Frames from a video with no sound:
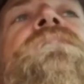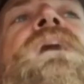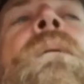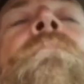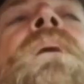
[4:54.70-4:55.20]

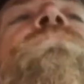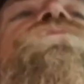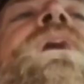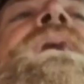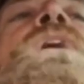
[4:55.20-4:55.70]
I'm
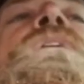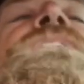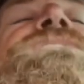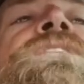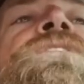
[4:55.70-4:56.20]
drying all
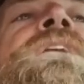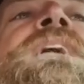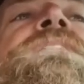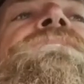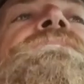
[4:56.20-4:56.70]
this
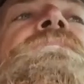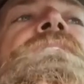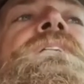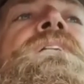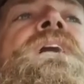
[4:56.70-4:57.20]
underneath
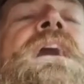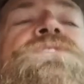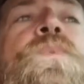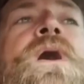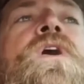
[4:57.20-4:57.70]
as
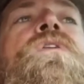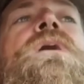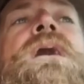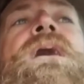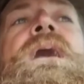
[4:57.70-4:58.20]
well
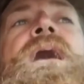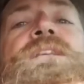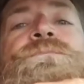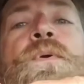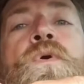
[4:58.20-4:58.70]

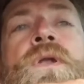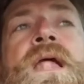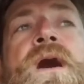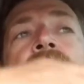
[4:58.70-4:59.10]
as pulling it out.